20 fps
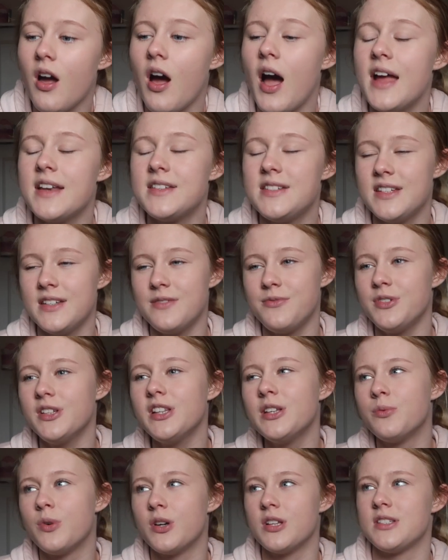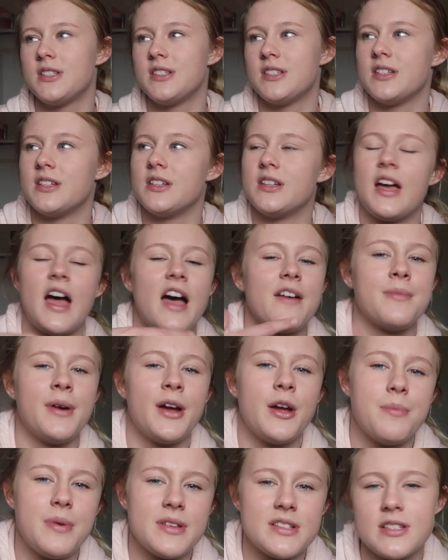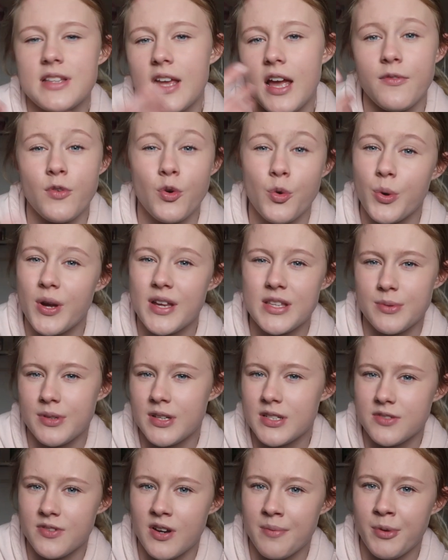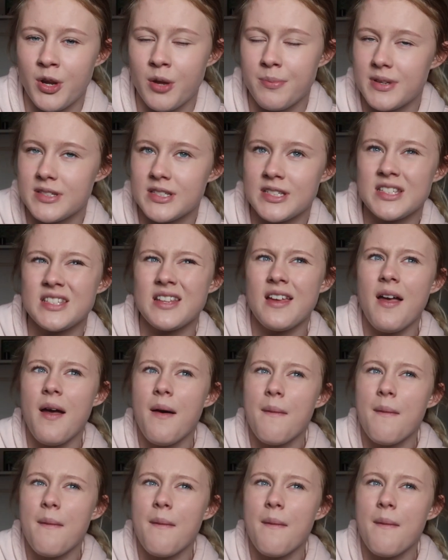I did really want to have my own business, like I've always wanted to run my own business,